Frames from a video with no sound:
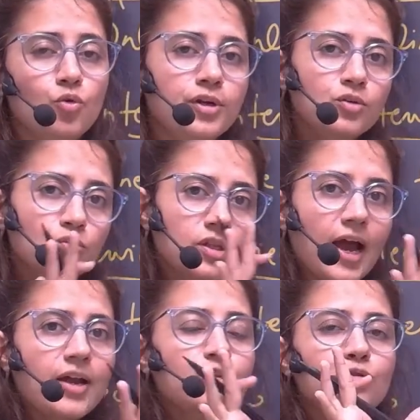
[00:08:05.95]
according to
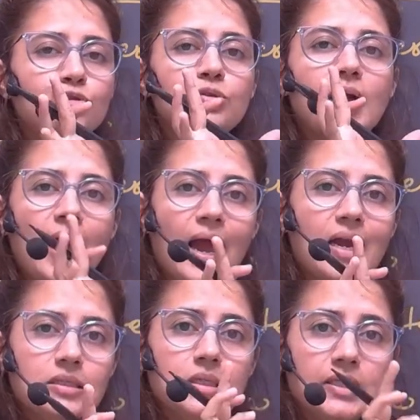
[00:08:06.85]
that you should
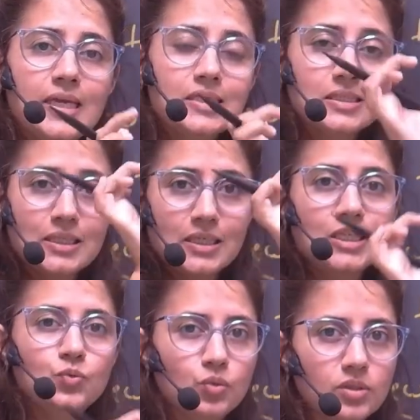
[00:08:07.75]
add the things, the
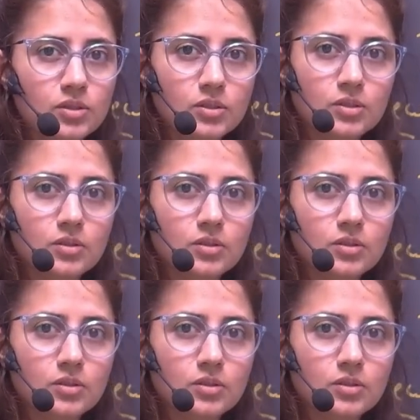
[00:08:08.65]
keywords,